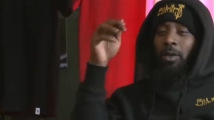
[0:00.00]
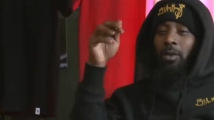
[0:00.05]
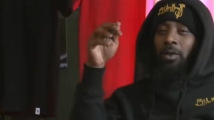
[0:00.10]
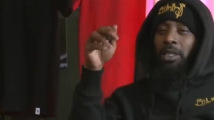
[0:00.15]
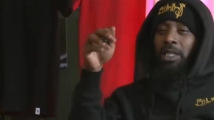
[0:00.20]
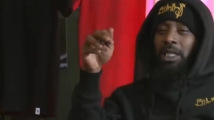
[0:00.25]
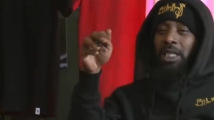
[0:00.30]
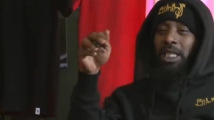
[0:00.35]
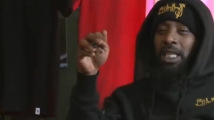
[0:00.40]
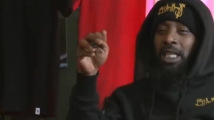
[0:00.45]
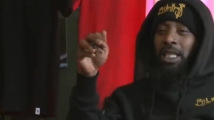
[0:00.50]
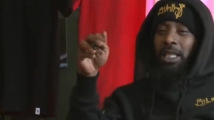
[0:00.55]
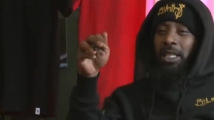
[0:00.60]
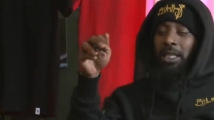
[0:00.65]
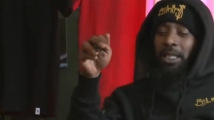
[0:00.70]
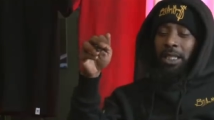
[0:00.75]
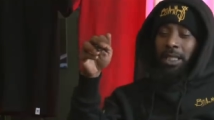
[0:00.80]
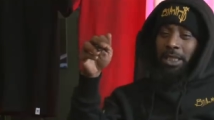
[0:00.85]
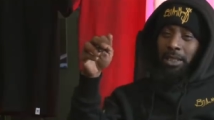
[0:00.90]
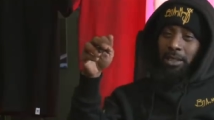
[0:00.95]
only thing
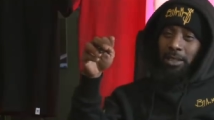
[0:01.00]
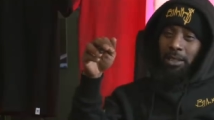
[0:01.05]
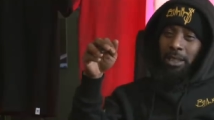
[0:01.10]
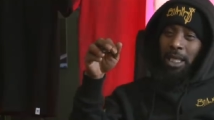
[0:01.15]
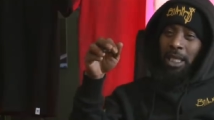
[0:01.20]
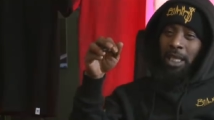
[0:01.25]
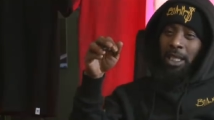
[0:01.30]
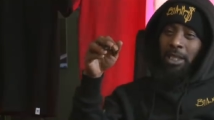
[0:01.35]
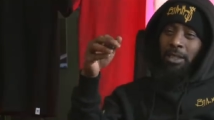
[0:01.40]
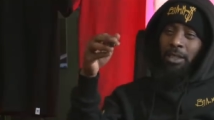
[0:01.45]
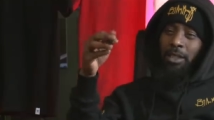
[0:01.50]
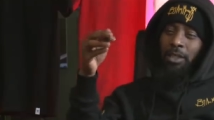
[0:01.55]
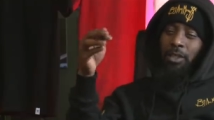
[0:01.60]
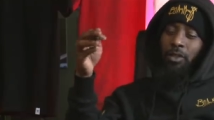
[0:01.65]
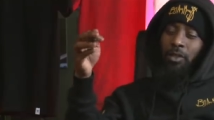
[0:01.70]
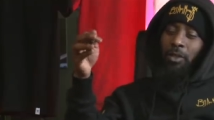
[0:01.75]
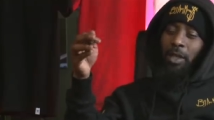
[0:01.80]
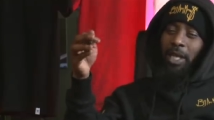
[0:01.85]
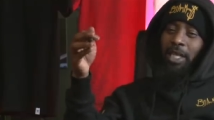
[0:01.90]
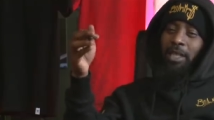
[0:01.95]
is, he's
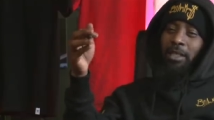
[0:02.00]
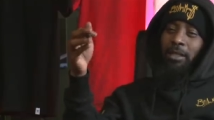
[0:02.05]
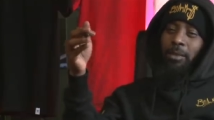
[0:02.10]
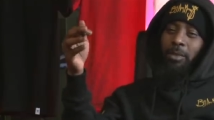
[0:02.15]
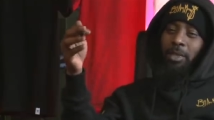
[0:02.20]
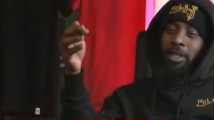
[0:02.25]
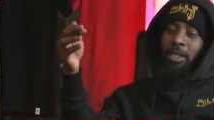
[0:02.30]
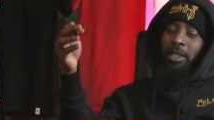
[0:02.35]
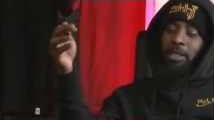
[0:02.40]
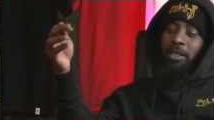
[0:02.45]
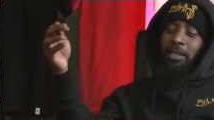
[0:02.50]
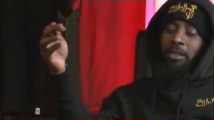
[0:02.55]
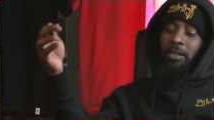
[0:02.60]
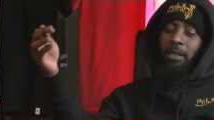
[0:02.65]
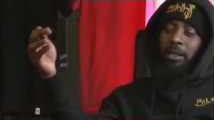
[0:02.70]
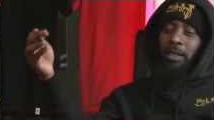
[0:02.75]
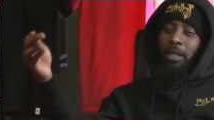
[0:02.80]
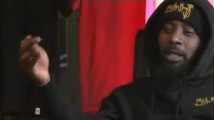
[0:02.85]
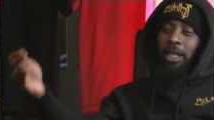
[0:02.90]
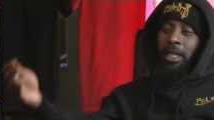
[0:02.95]
distracted because
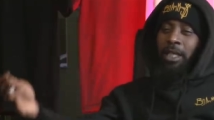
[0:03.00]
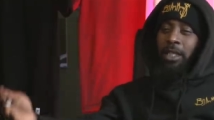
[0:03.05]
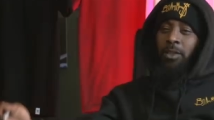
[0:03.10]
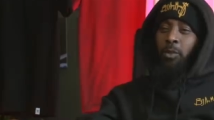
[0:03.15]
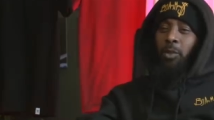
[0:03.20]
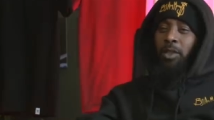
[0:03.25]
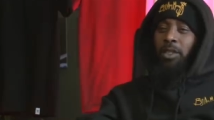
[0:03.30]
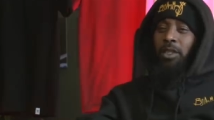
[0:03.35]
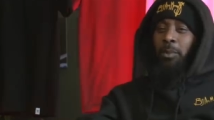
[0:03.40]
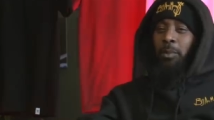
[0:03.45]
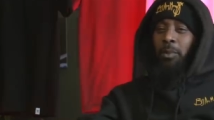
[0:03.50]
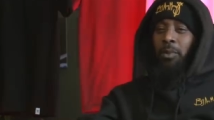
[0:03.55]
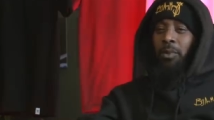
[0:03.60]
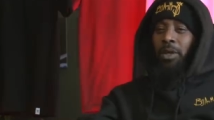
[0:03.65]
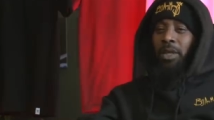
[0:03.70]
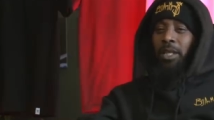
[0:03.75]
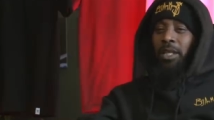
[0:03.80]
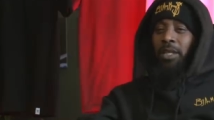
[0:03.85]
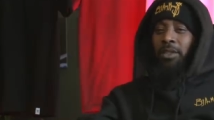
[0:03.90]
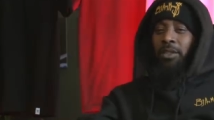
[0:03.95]
allegory he's with
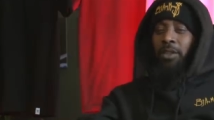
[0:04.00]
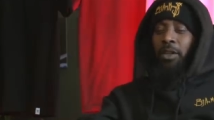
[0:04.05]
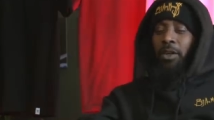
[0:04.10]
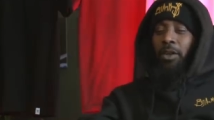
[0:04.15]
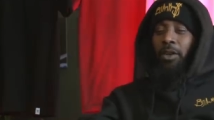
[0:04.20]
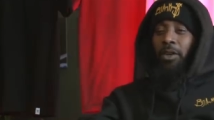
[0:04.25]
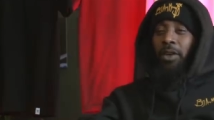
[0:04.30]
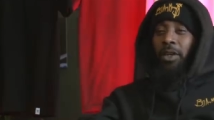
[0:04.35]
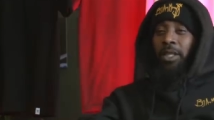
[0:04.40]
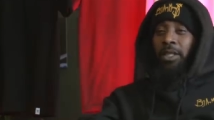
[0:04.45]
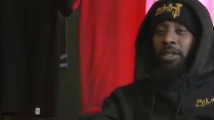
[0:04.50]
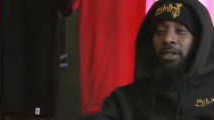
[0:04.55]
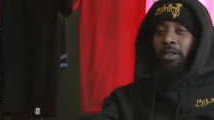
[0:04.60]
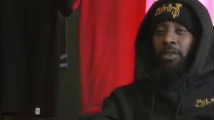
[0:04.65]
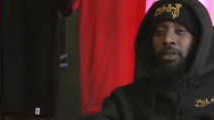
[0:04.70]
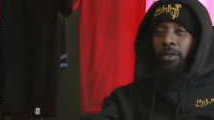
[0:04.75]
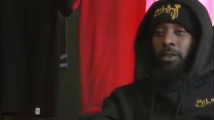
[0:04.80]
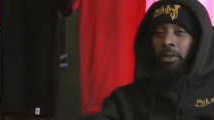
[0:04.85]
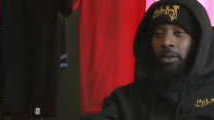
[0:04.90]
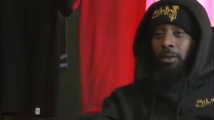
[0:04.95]
the prettiest girl in the
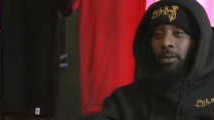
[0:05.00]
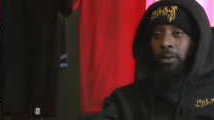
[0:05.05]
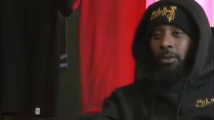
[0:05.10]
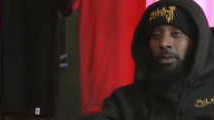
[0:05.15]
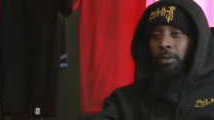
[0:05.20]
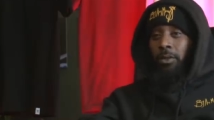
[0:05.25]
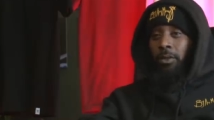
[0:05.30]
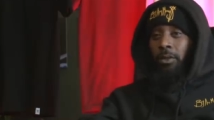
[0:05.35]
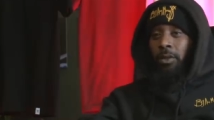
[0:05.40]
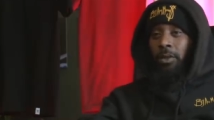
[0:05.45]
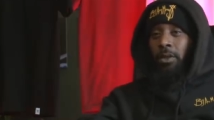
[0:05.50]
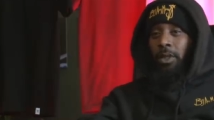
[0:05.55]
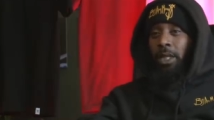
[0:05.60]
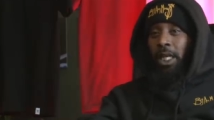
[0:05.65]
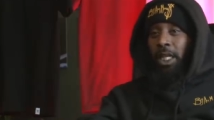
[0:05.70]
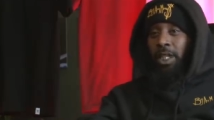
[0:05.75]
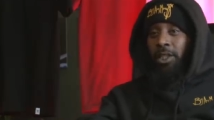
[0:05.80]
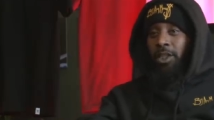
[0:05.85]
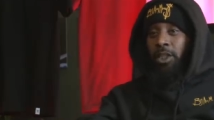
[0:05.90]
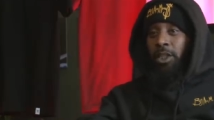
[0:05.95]
school.
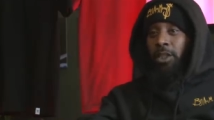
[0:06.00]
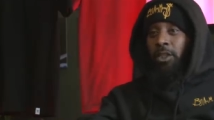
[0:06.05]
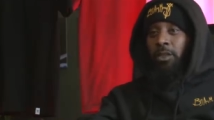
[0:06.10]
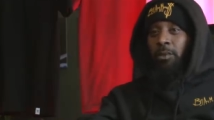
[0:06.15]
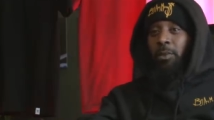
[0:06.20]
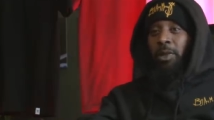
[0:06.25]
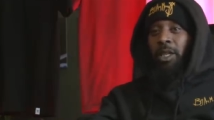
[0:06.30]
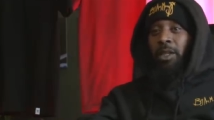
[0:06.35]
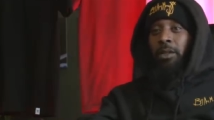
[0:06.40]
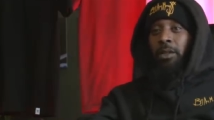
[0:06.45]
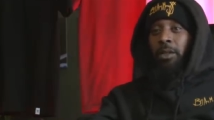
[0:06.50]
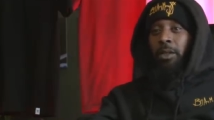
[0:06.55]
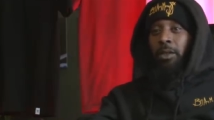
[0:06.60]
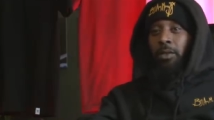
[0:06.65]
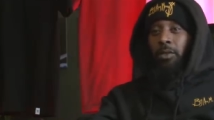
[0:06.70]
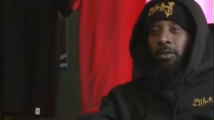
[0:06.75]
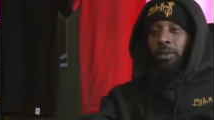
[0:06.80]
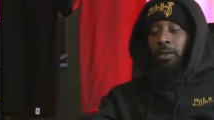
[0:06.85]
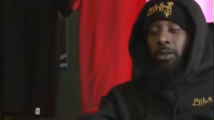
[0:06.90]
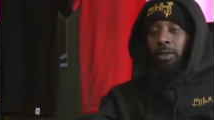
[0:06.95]
And she's about to
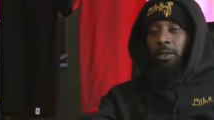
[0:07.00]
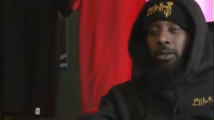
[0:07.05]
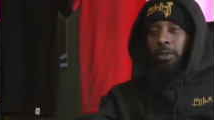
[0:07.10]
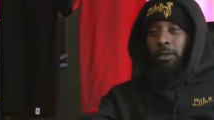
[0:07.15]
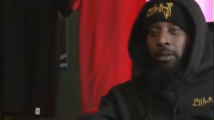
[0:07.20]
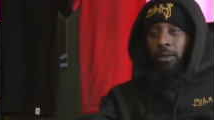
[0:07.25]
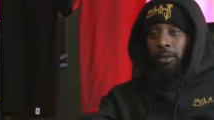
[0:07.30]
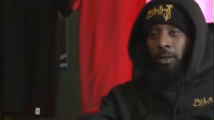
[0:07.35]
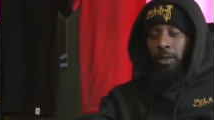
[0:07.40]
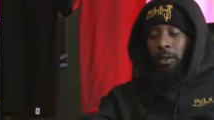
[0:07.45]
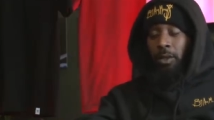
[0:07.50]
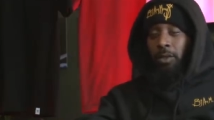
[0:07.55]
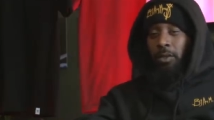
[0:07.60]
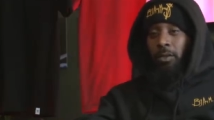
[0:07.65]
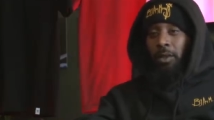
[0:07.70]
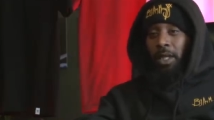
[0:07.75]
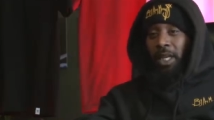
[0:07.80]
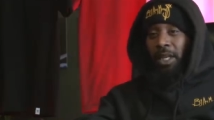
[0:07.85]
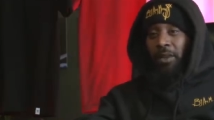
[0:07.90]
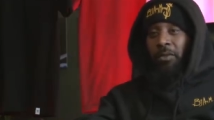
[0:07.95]
go to, you know,
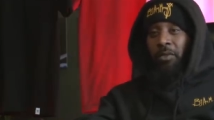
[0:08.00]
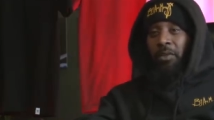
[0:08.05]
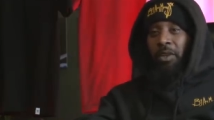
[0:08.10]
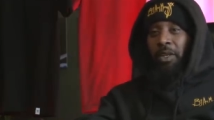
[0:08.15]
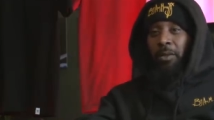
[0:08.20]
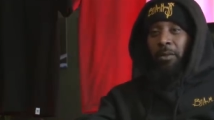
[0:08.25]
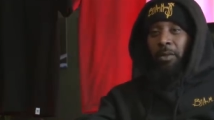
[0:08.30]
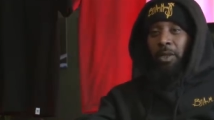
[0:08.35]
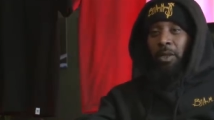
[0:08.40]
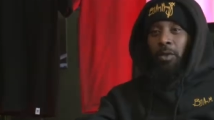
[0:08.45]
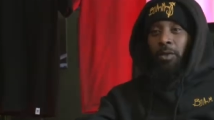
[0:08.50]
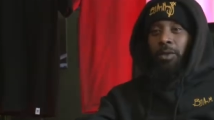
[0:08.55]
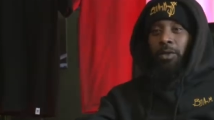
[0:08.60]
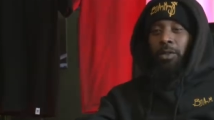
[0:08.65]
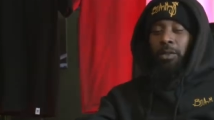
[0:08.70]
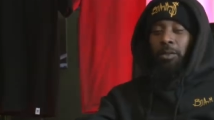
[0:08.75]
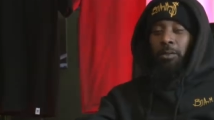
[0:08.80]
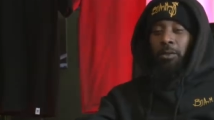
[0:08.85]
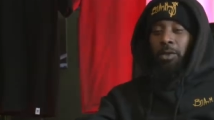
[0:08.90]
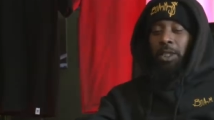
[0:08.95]
like FAMU or
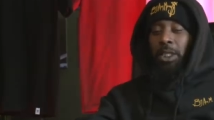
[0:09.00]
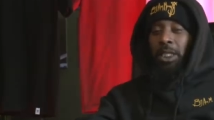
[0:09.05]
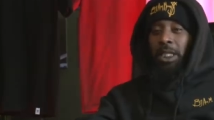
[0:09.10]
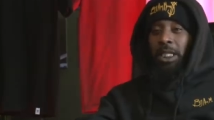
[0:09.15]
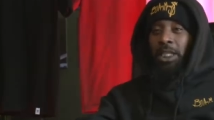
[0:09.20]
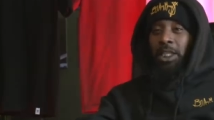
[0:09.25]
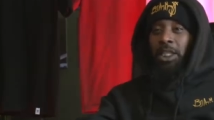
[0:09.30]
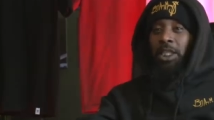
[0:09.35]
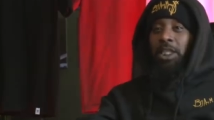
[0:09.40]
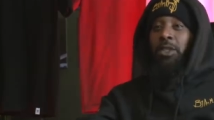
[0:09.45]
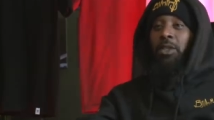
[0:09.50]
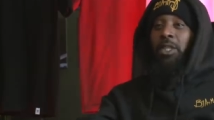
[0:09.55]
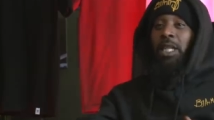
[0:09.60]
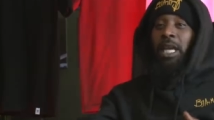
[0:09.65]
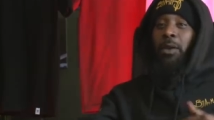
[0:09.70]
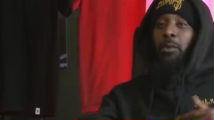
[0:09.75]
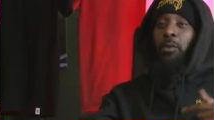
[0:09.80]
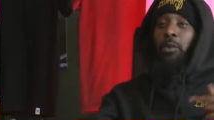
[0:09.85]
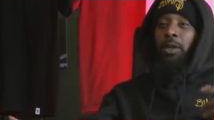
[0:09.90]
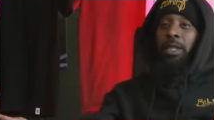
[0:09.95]
some shit. And she's
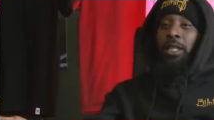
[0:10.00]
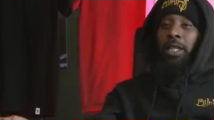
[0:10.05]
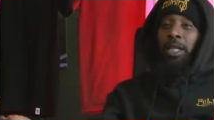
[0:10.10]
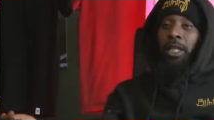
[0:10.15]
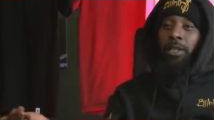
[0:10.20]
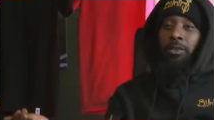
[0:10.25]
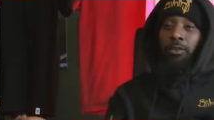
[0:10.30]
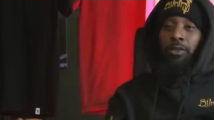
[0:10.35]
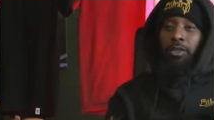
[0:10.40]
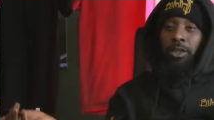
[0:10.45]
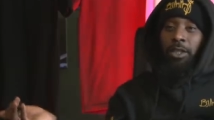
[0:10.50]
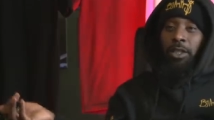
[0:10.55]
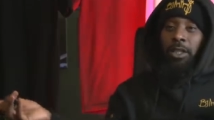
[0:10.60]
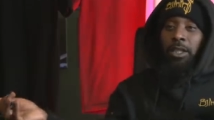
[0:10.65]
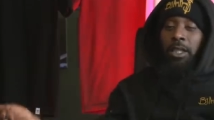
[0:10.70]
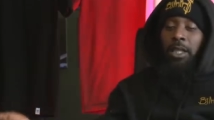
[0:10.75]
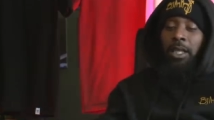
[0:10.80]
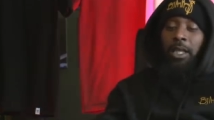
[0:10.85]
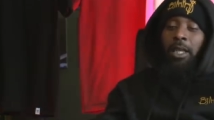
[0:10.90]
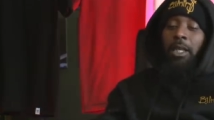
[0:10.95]
not really
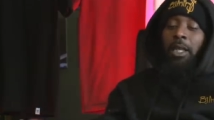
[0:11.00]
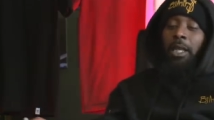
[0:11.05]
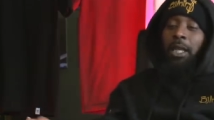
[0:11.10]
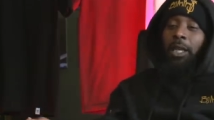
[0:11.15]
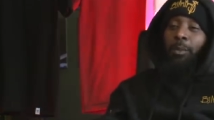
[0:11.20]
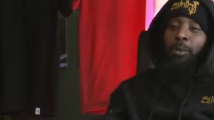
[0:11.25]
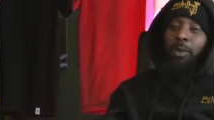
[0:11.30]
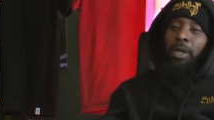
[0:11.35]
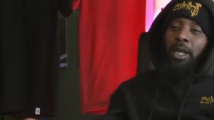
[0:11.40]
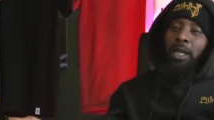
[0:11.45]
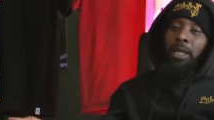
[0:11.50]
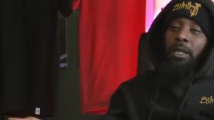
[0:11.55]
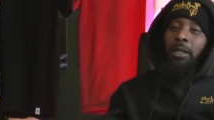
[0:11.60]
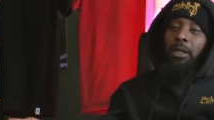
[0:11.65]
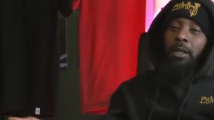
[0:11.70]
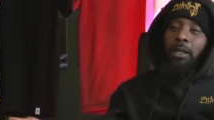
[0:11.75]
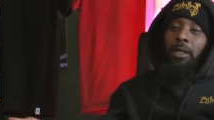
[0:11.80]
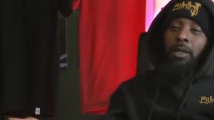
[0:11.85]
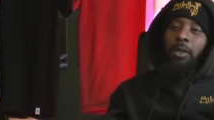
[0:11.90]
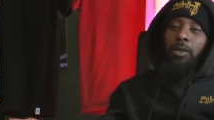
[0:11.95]
interested in being in
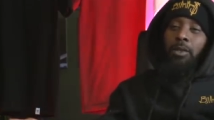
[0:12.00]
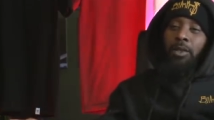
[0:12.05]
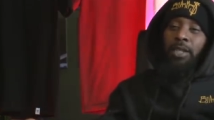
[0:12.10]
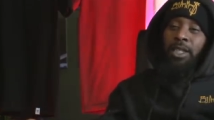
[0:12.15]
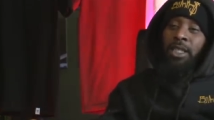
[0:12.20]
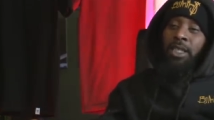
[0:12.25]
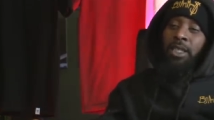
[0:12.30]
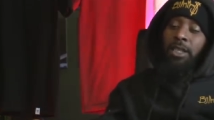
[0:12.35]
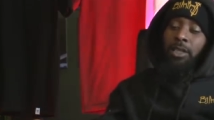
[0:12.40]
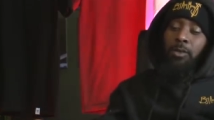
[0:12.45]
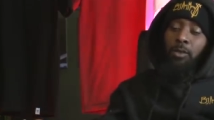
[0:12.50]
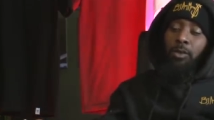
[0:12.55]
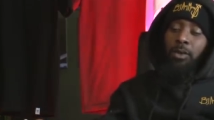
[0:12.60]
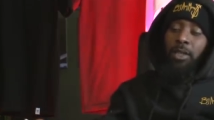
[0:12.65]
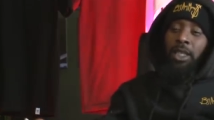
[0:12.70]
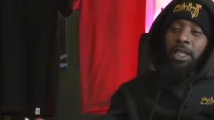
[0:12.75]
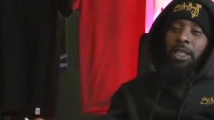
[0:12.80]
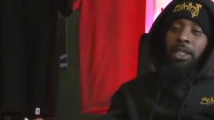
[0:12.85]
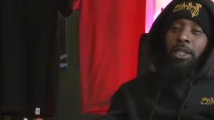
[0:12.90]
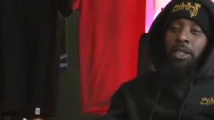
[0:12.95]
a long distance
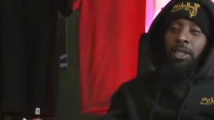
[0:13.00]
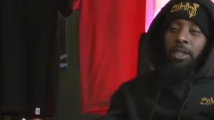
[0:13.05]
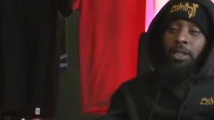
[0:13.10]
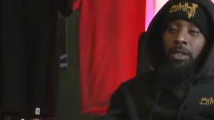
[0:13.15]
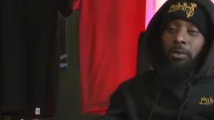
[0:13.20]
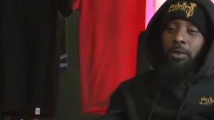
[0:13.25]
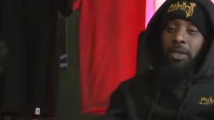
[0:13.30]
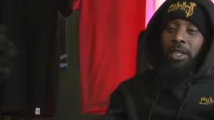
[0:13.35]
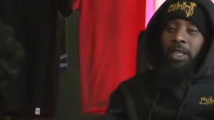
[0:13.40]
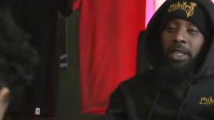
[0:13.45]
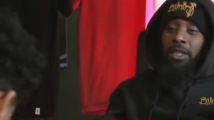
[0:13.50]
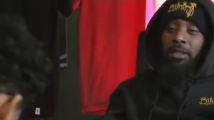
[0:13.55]
relationship with